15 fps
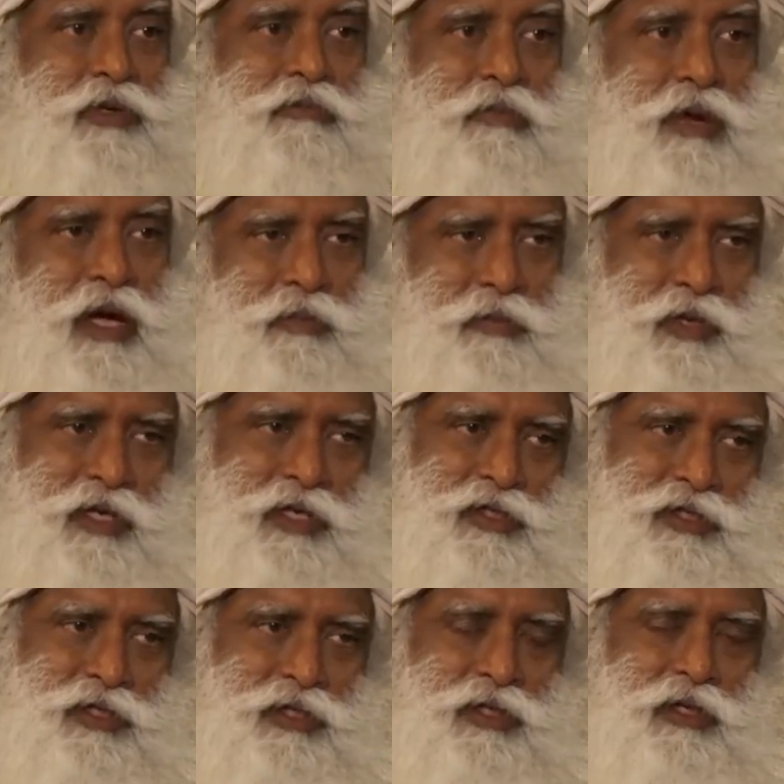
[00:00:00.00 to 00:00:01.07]
to imbibe
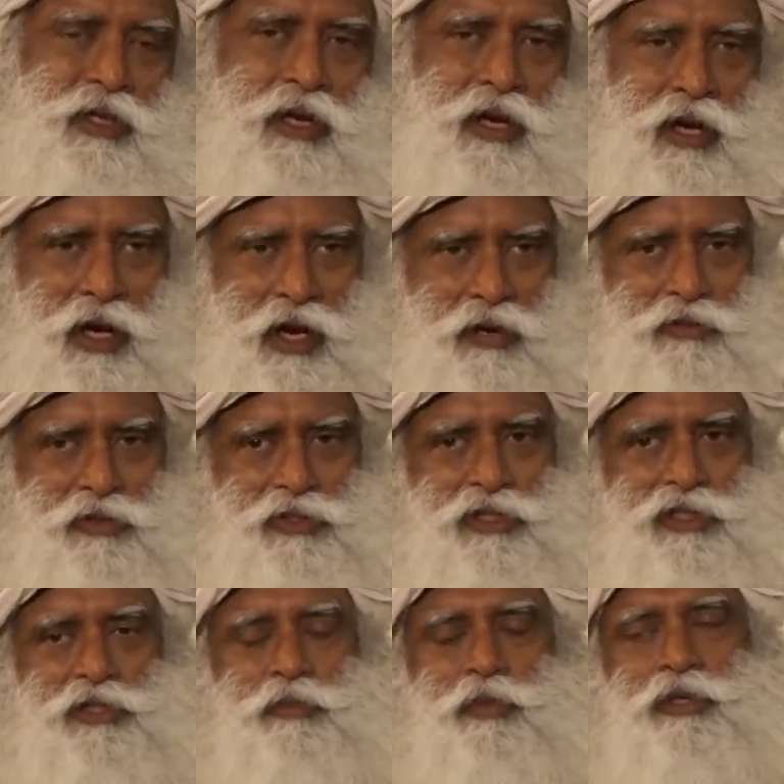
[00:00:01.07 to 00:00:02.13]
energy, how is this